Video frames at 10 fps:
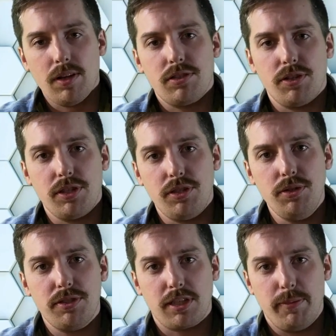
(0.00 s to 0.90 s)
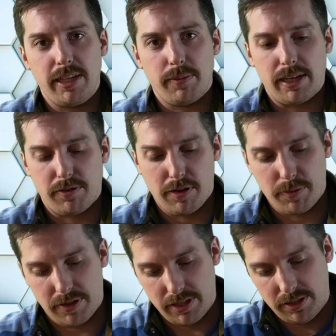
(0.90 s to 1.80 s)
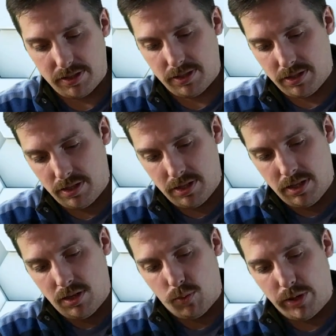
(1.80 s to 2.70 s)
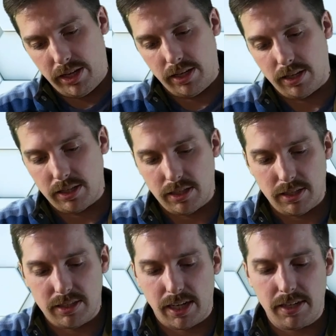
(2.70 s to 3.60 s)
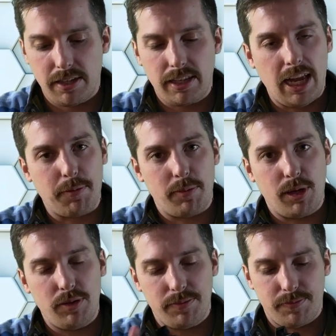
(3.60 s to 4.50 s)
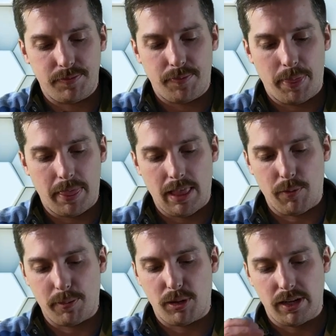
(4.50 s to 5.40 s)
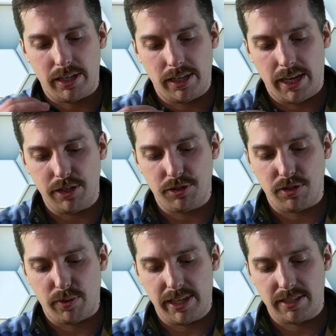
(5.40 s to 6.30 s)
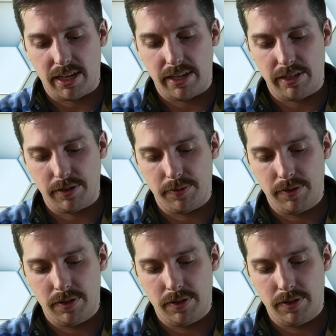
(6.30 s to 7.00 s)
So to use the Comica microphone with this, we set it to the camera mode, and we plug it in. I use the right side here.